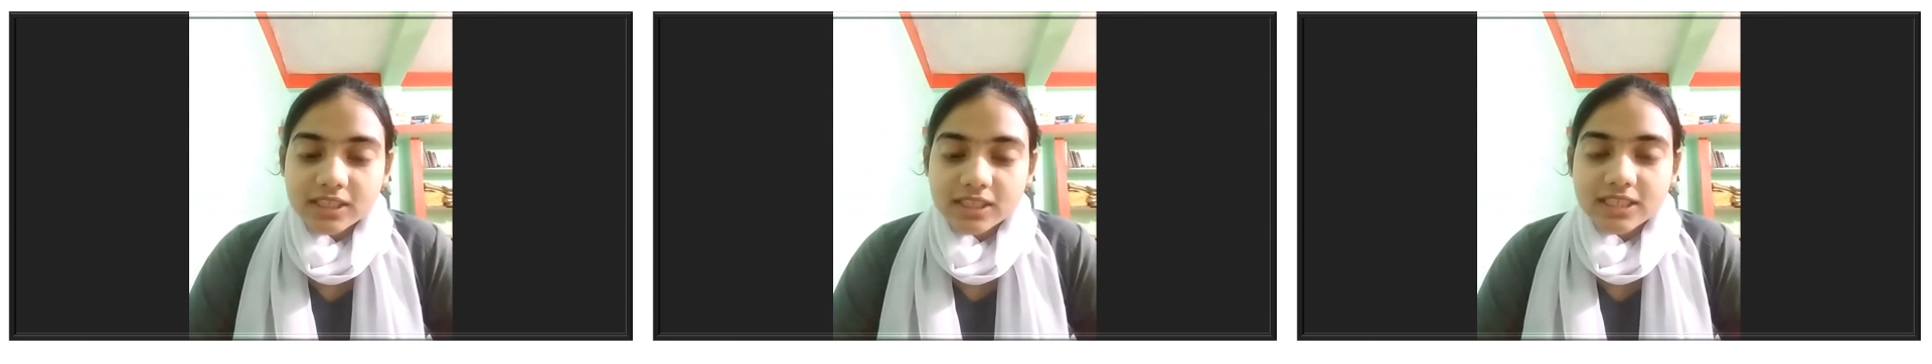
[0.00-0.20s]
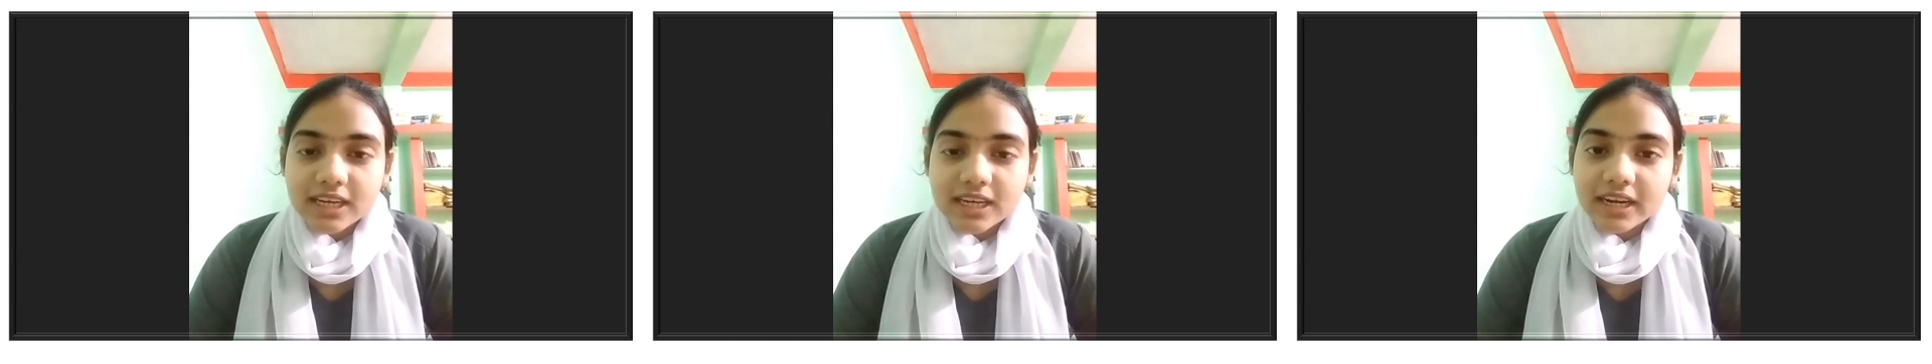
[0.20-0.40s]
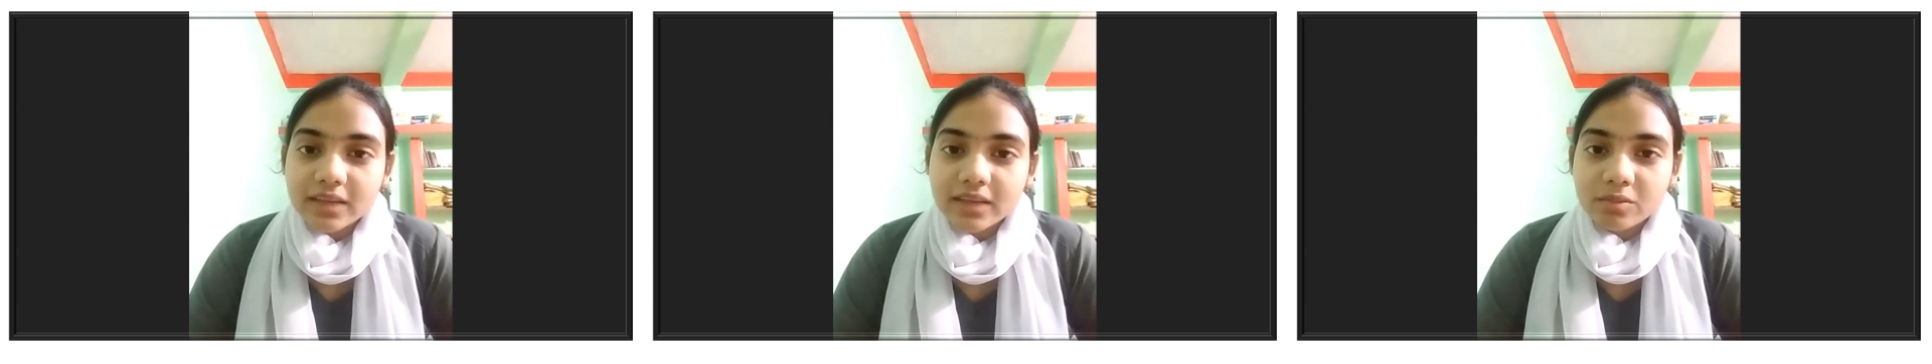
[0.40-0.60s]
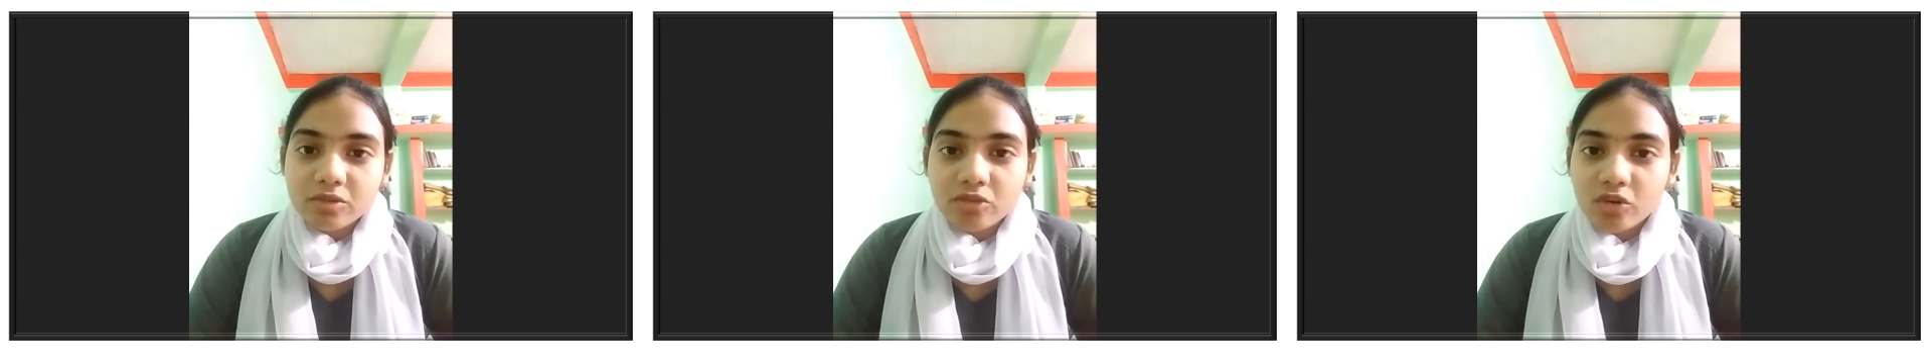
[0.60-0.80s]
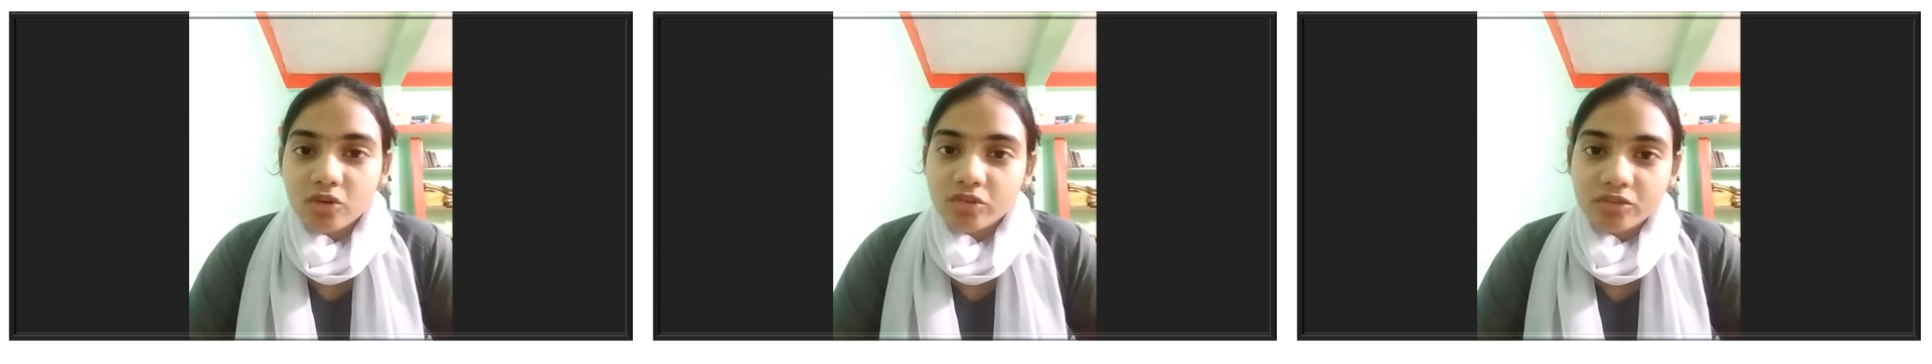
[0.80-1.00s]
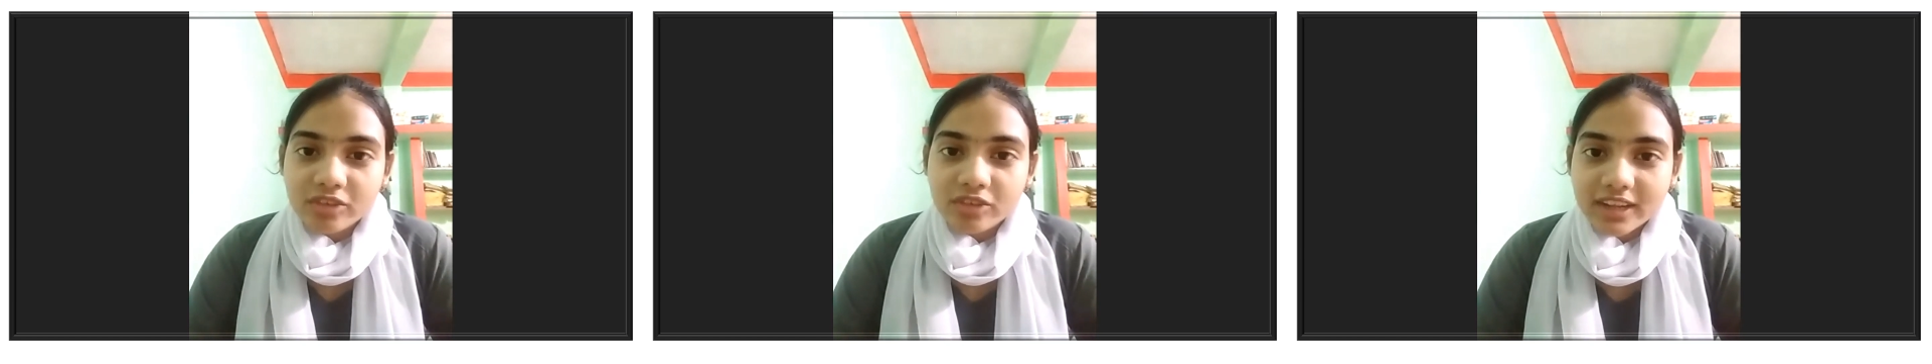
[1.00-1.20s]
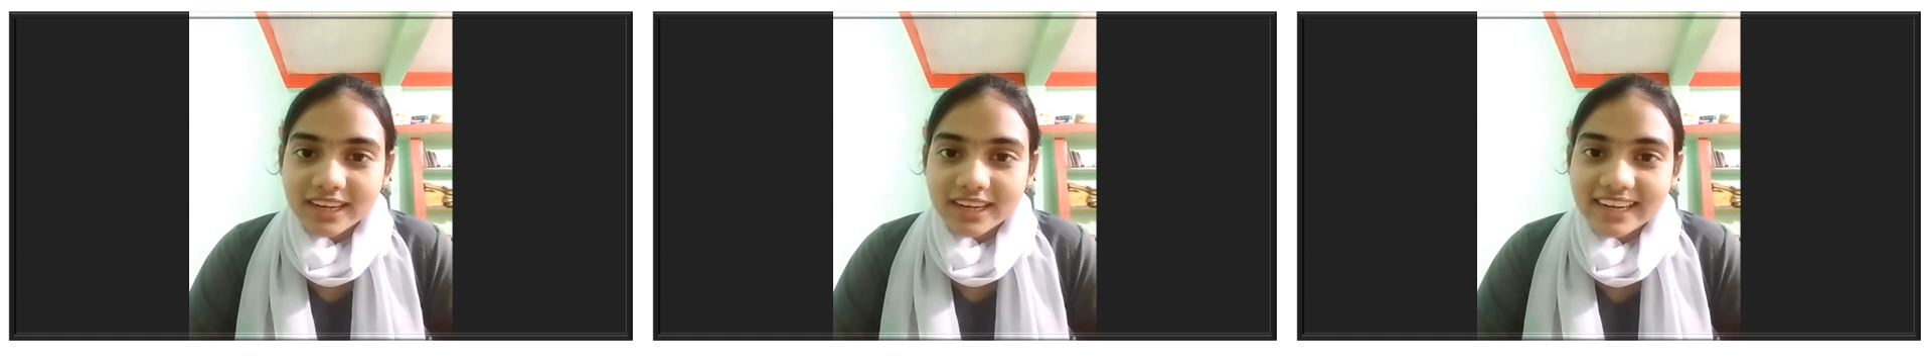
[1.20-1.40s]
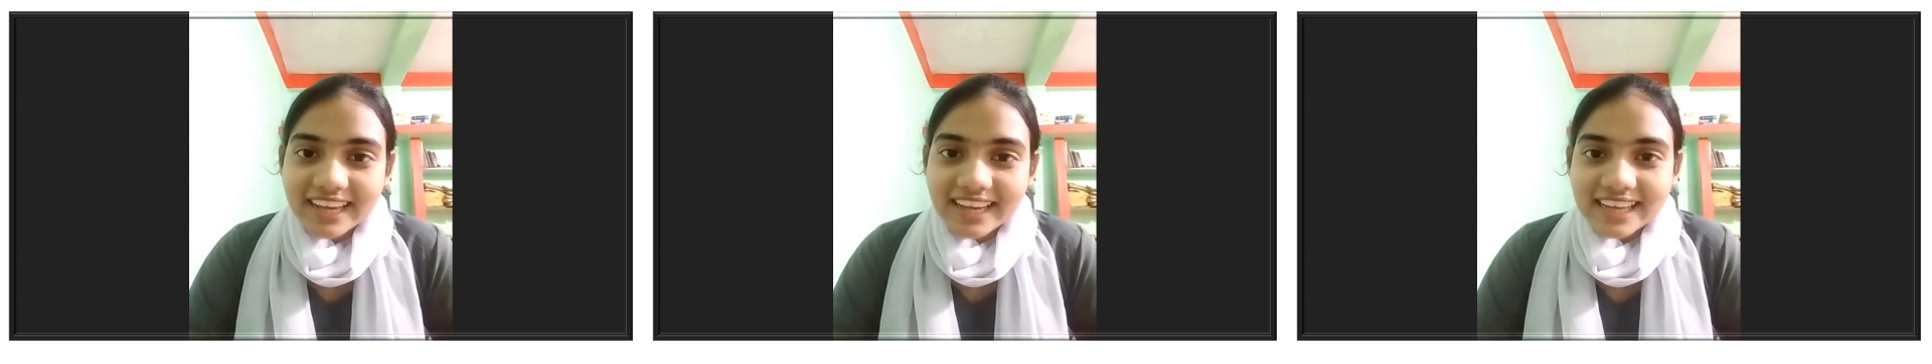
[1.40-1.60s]
study before
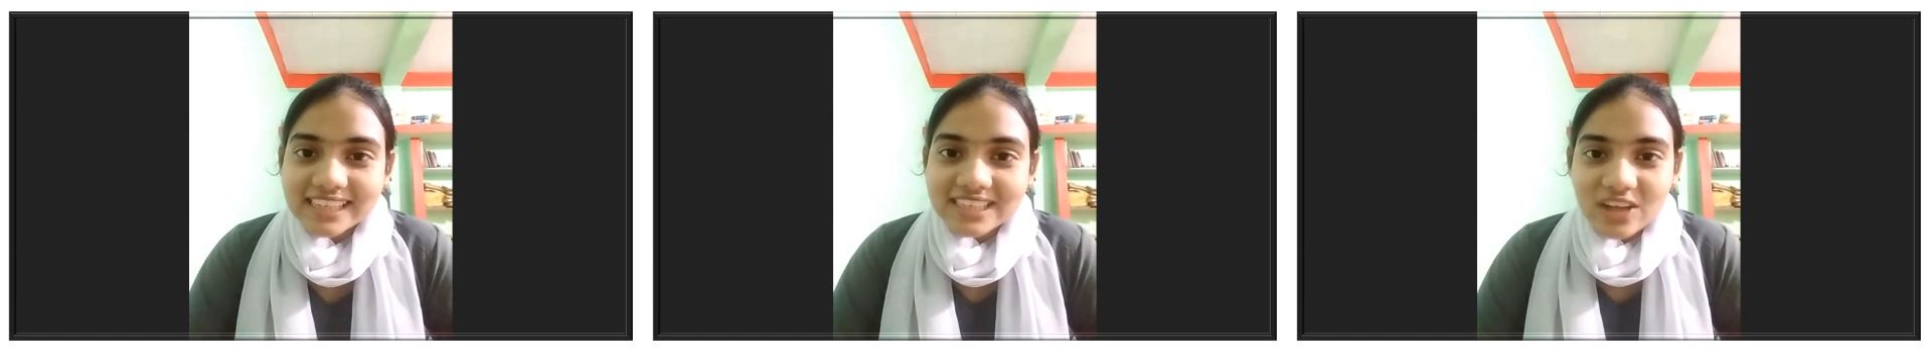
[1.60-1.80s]
15 days